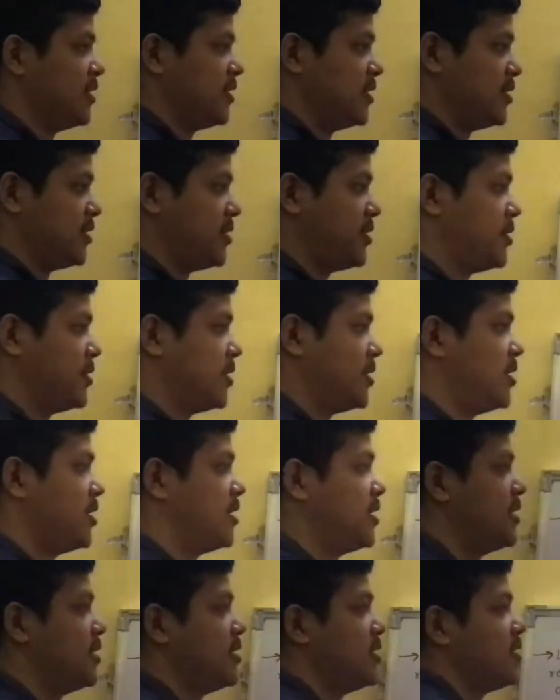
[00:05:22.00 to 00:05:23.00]
So
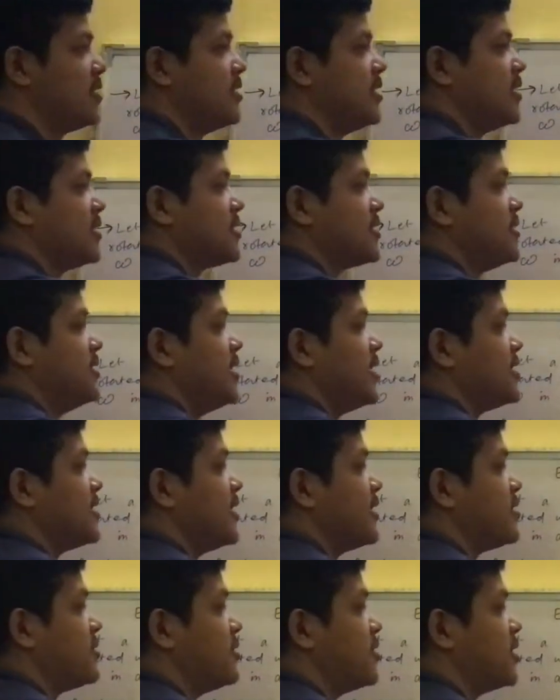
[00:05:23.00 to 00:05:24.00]
this disc
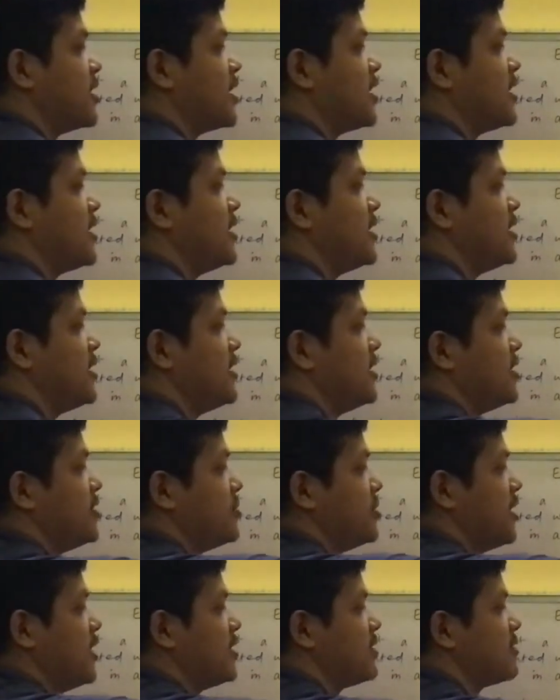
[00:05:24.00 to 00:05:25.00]
is rotating in this
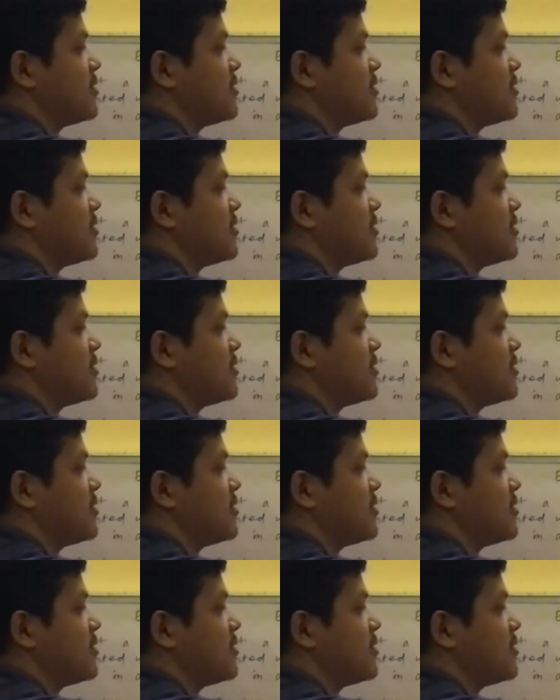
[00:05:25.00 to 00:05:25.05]
way,